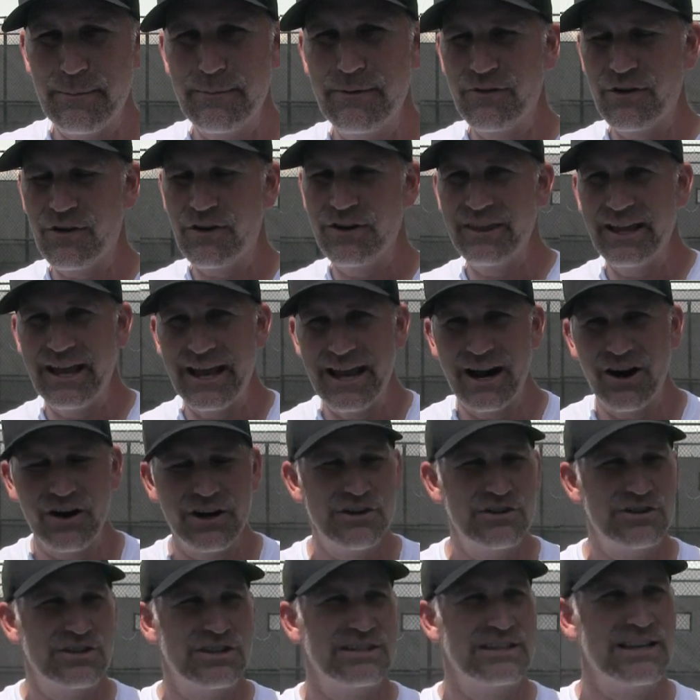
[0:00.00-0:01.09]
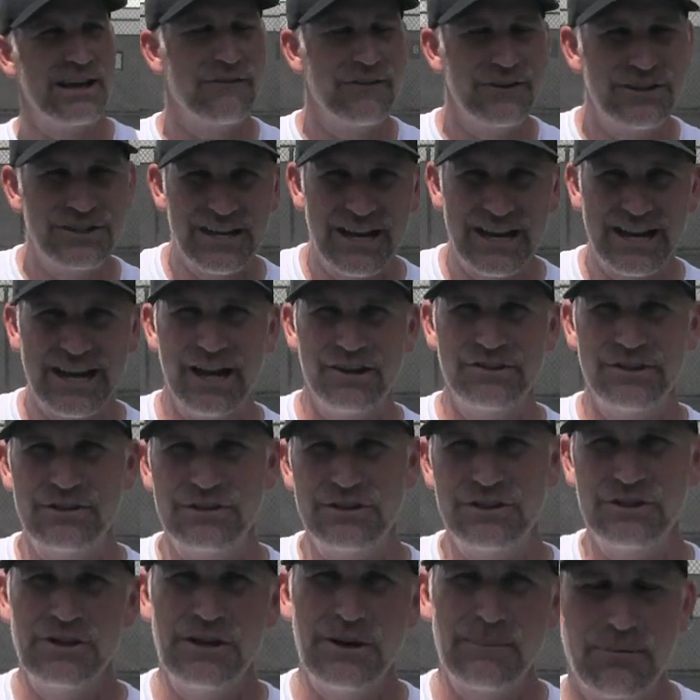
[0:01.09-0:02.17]
you're in the area, you should definitely check out their
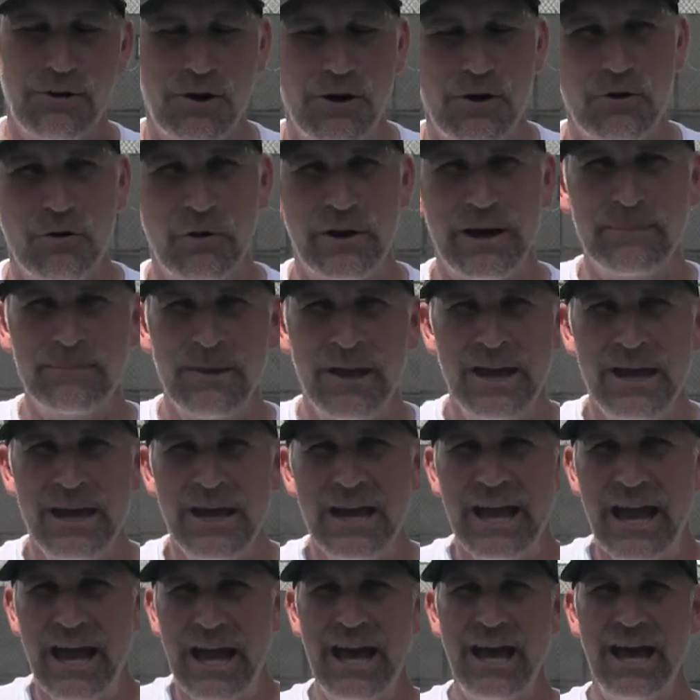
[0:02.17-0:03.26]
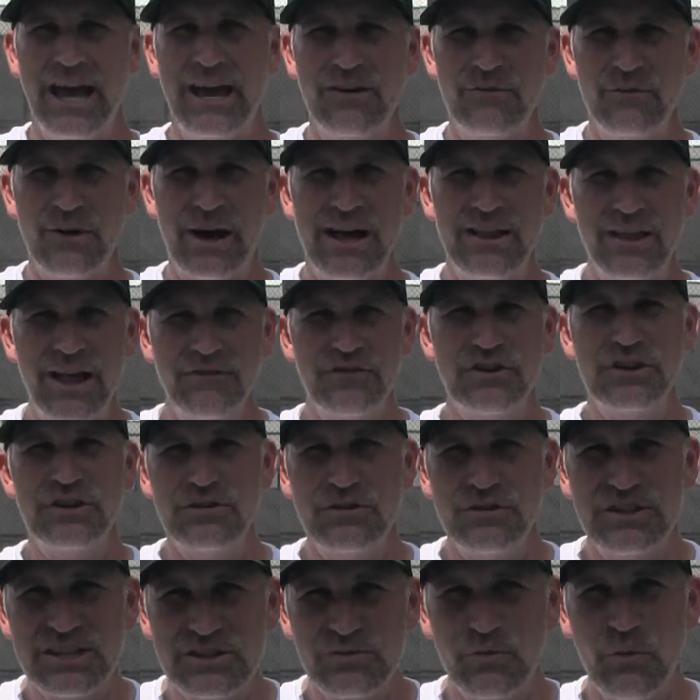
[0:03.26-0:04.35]
junior program. And I love to do
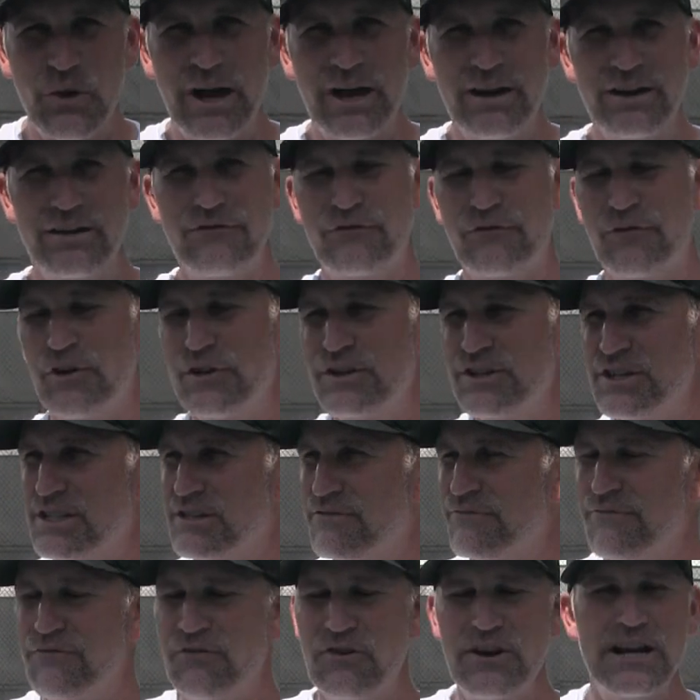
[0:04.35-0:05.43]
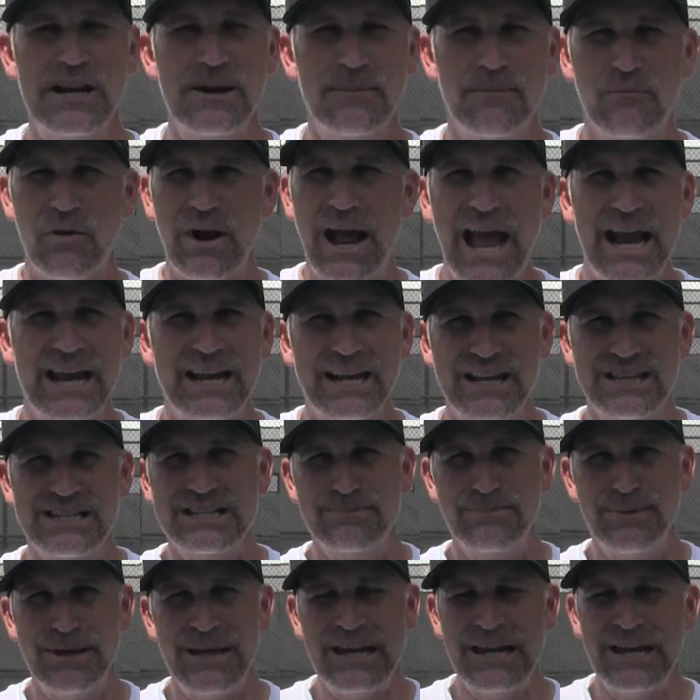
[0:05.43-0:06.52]
this one for just freedom, racket head
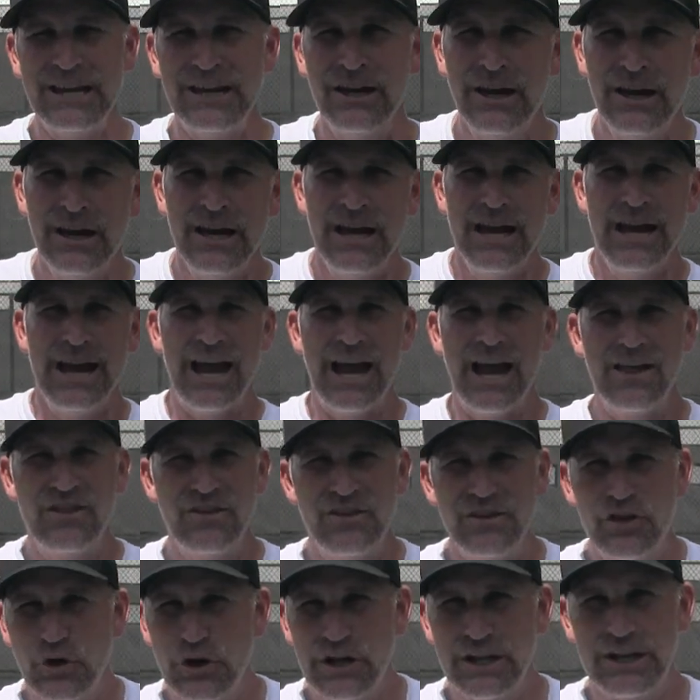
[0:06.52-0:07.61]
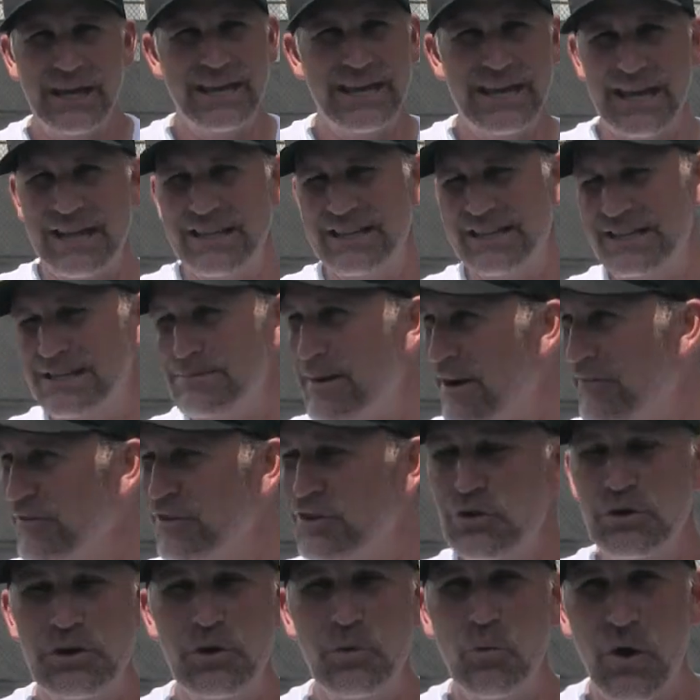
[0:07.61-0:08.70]
speed. And you could, again, doesn't matter if
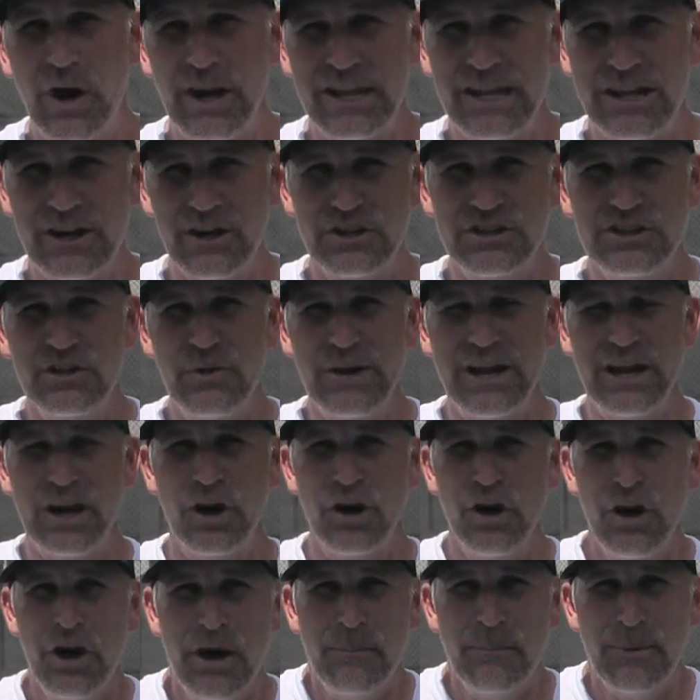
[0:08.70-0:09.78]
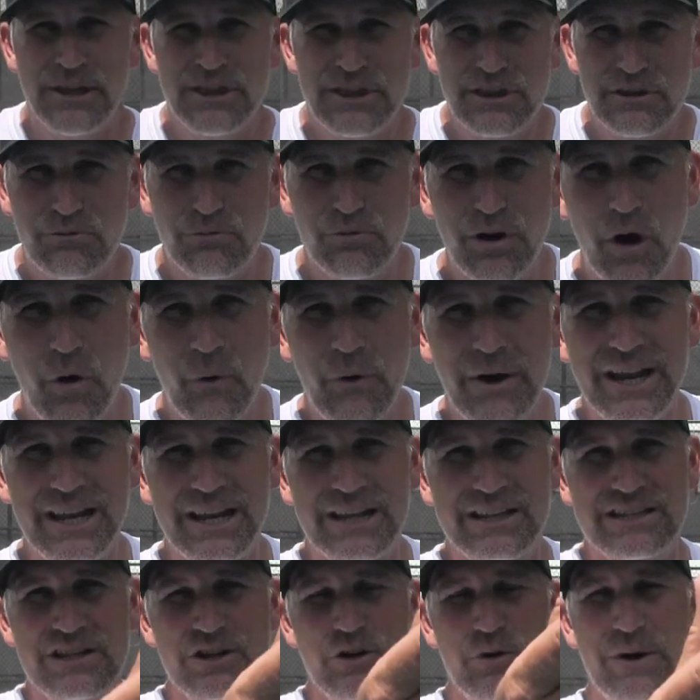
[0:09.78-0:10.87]
you're doing a one-hander or two-hander, but throwing
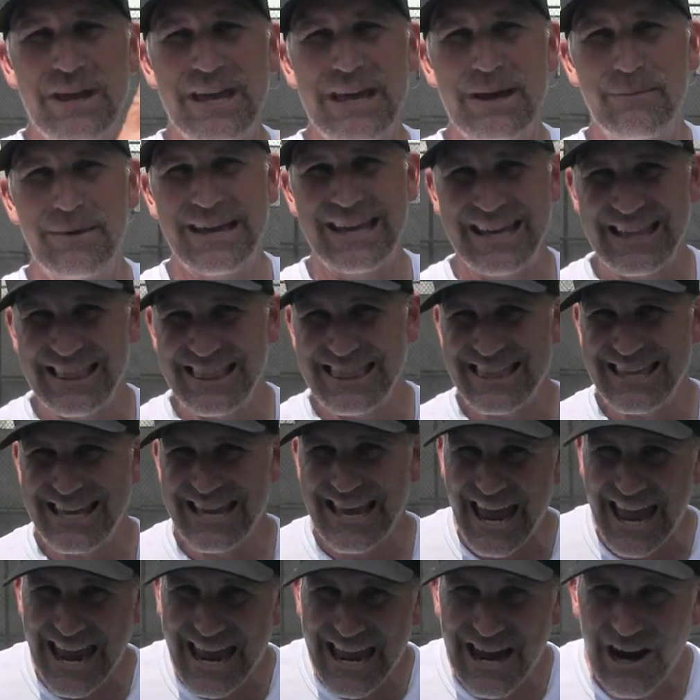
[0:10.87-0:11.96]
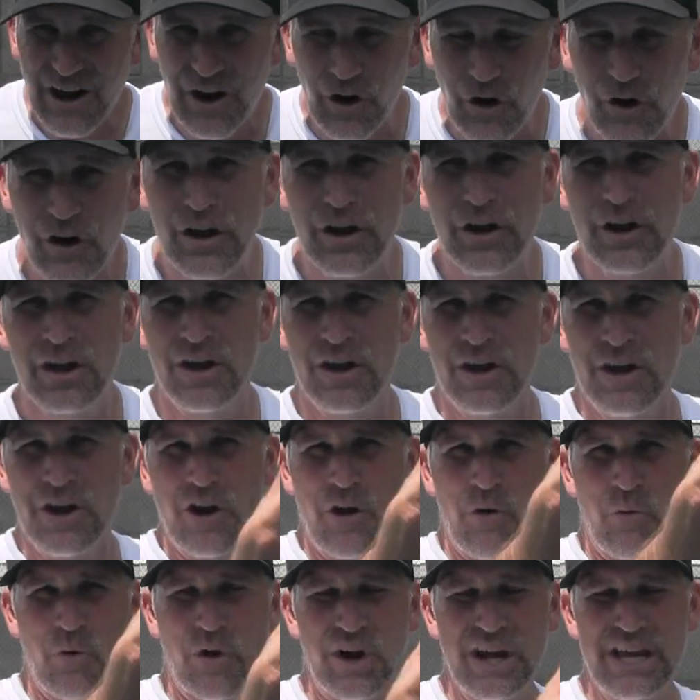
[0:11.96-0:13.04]
it to him in the air
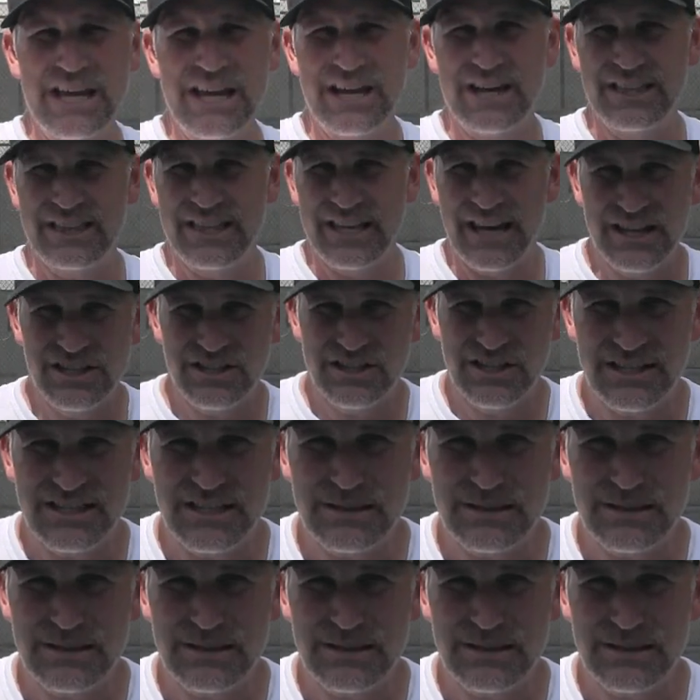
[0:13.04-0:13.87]
where he could then just